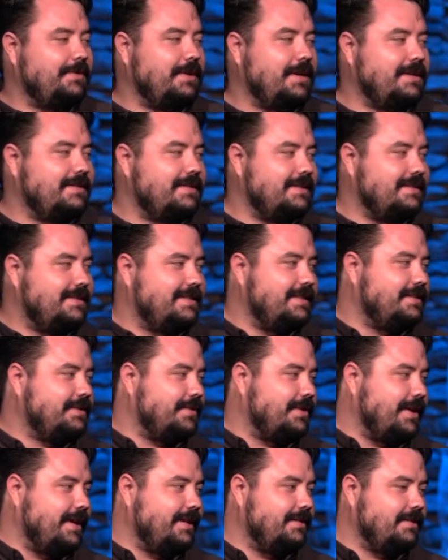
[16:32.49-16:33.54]
When I was in sixth
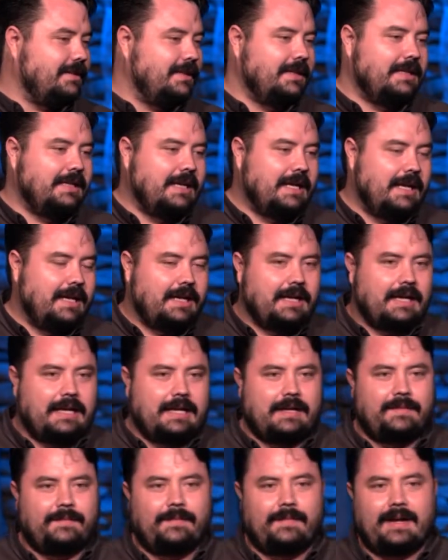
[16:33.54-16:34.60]
grade,
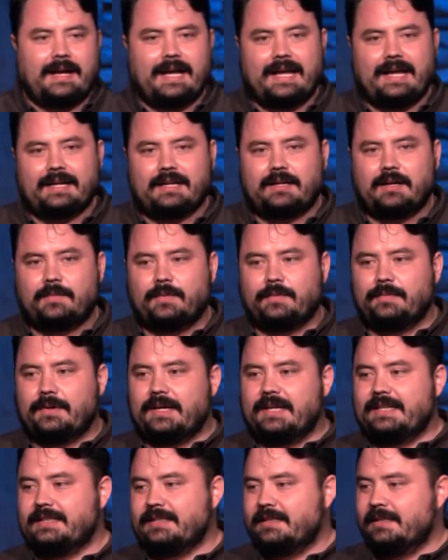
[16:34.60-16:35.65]
I had a couple
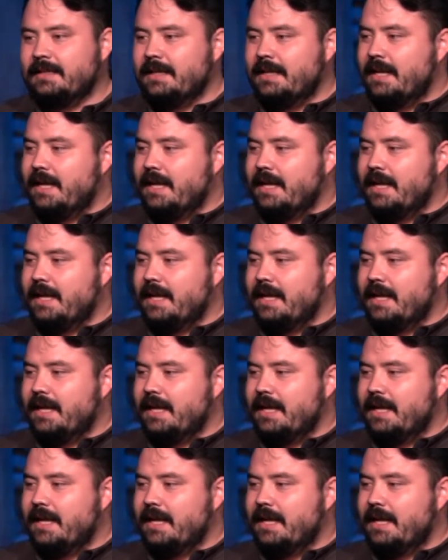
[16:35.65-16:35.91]
buddies,